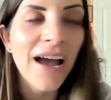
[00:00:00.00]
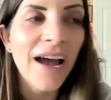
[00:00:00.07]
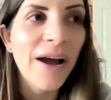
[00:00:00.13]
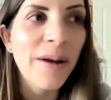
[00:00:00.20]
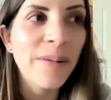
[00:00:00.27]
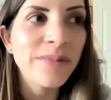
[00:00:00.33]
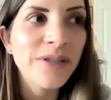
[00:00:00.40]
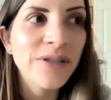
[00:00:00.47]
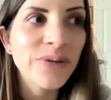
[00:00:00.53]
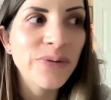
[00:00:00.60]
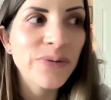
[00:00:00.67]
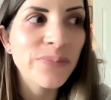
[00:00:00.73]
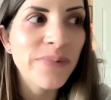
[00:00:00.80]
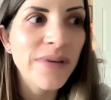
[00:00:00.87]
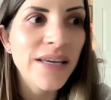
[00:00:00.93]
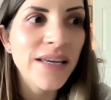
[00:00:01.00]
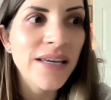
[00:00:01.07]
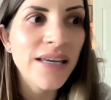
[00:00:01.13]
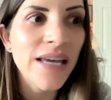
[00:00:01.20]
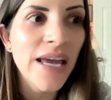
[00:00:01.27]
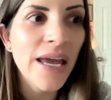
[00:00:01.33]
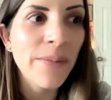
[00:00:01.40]
um, to
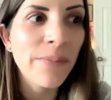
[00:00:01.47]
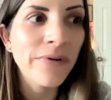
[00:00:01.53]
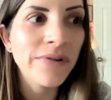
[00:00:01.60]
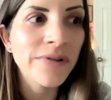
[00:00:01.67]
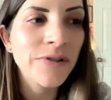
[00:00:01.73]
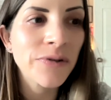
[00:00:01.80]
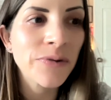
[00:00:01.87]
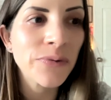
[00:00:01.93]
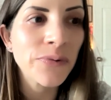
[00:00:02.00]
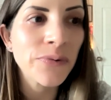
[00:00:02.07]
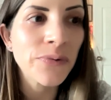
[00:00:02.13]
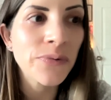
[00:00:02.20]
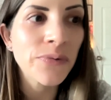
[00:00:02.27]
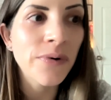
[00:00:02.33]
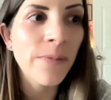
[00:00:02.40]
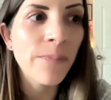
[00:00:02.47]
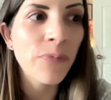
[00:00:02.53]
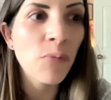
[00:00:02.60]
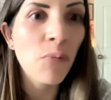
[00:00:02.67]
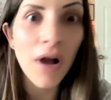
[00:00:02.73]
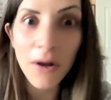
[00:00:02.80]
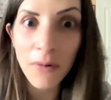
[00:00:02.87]
be able to
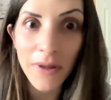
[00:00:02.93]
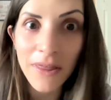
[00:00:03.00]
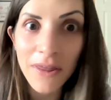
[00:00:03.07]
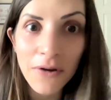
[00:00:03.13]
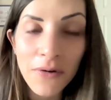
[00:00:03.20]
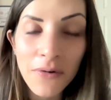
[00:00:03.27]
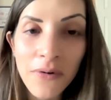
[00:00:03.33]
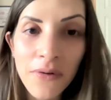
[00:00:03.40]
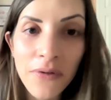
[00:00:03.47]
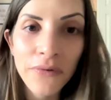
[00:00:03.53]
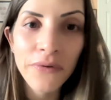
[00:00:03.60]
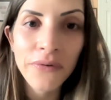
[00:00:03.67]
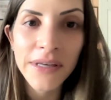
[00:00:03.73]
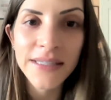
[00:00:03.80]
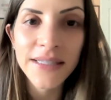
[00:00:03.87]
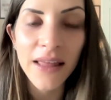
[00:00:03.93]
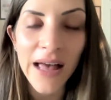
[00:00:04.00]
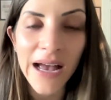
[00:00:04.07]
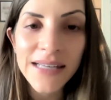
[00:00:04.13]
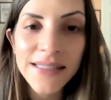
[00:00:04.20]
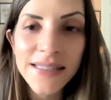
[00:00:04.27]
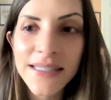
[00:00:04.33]
walk with you through this
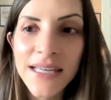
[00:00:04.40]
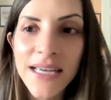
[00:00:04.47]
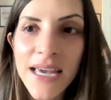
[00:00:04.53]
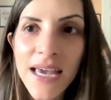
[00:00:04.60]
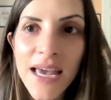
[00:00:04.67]
class.